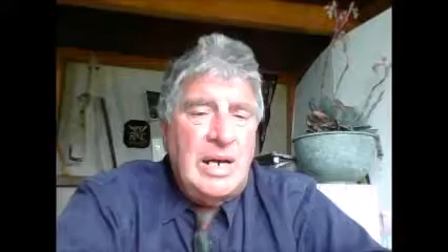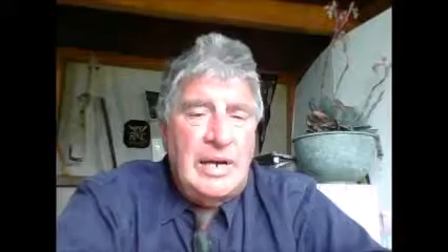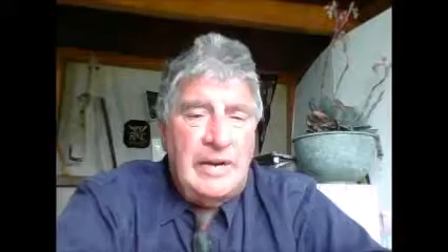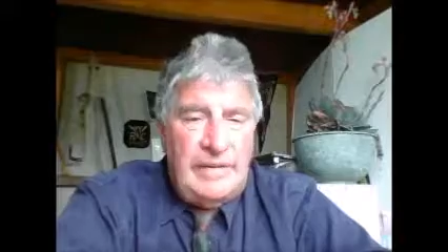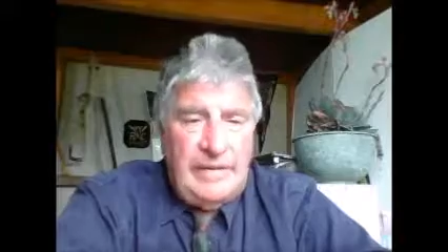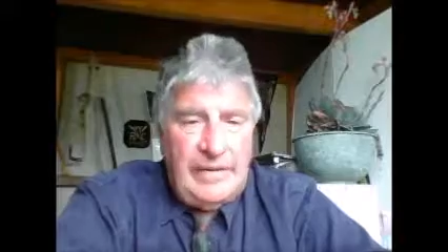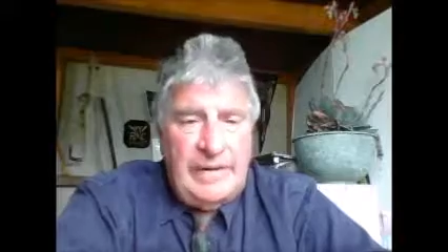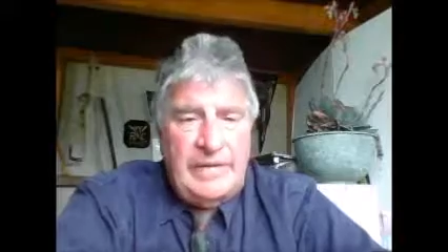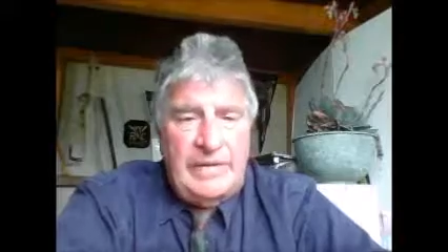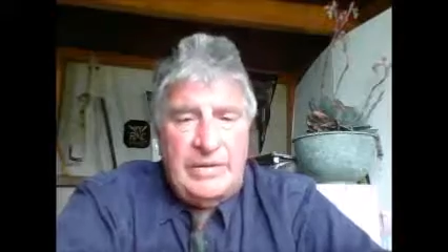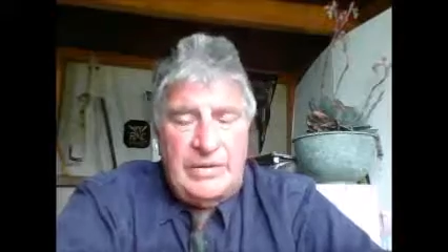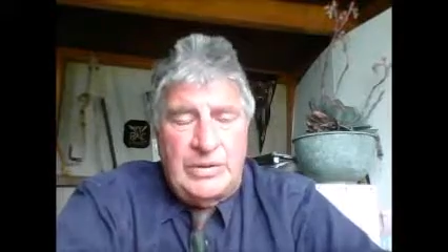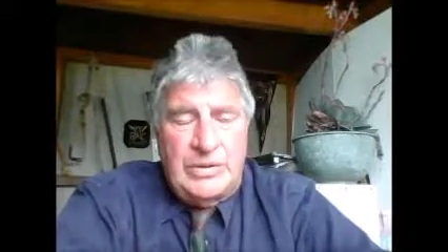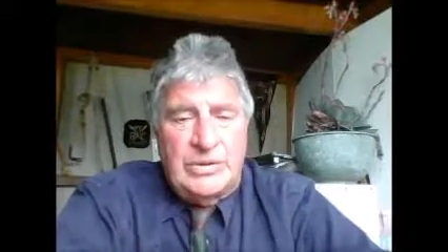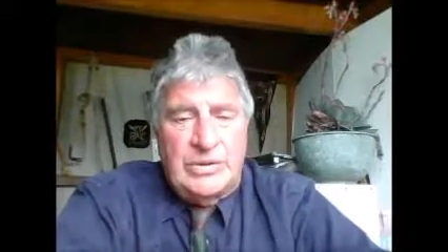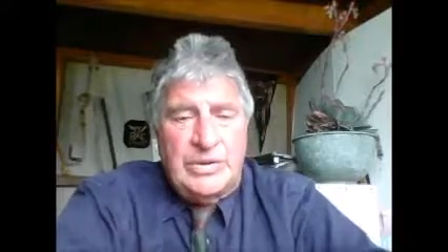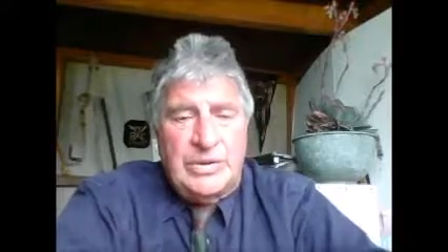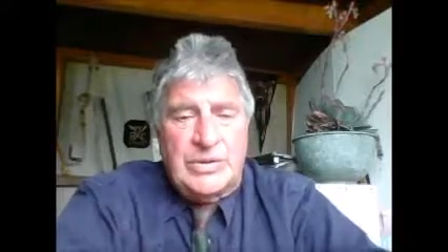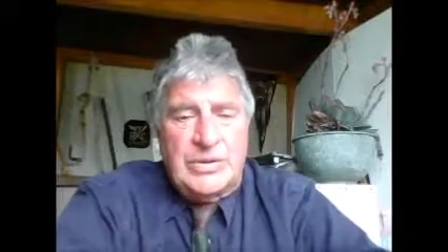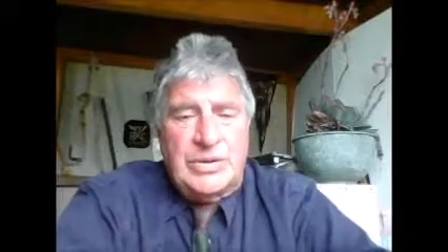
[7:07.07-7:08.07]
And they're the two
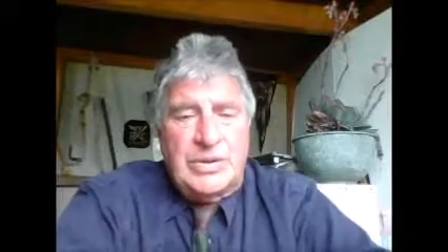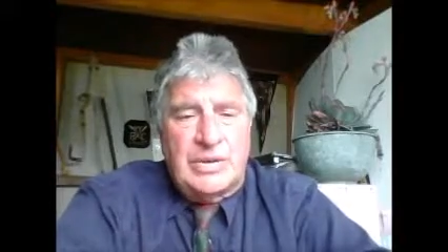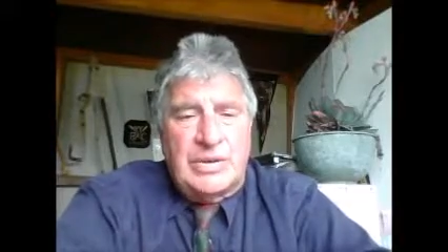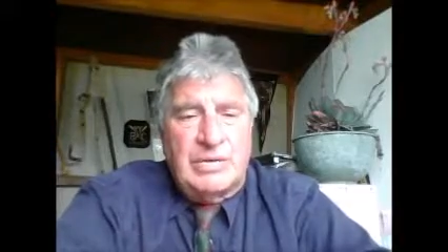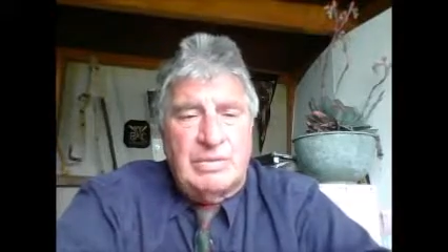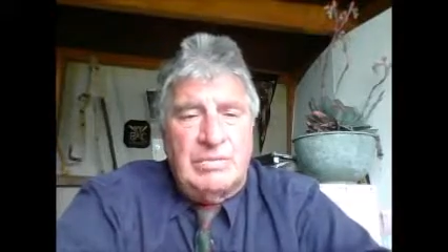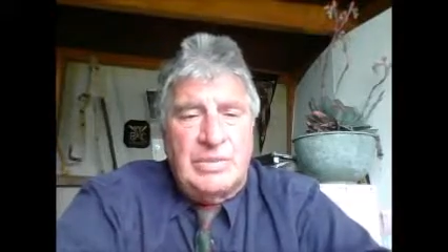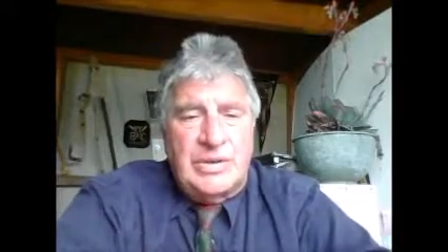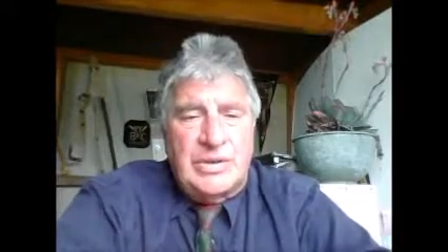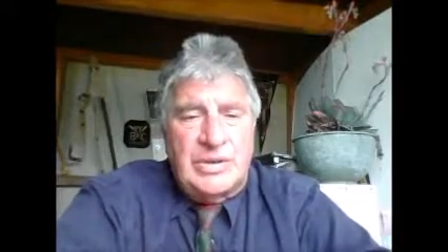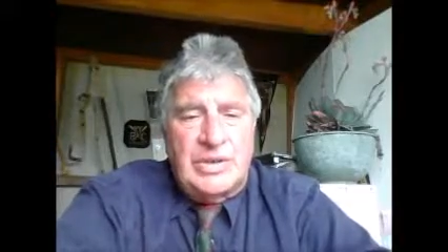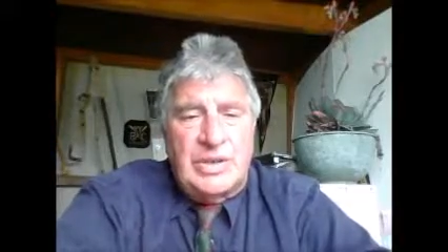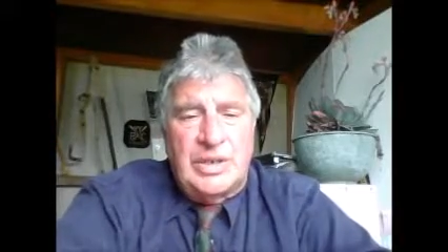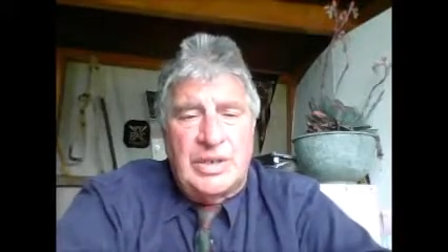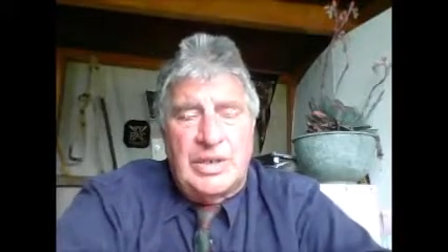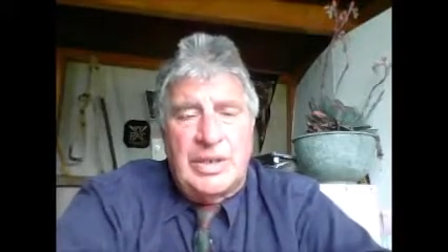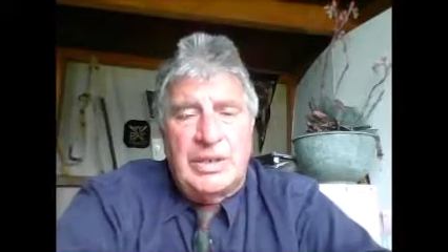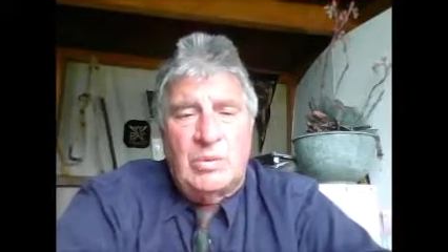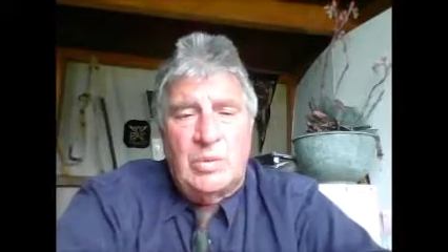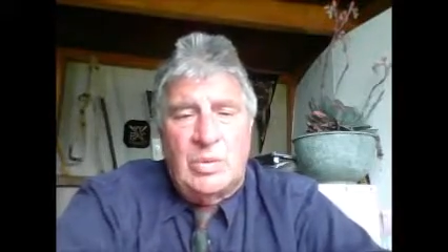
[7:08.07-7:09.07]
things that I've mentioned today.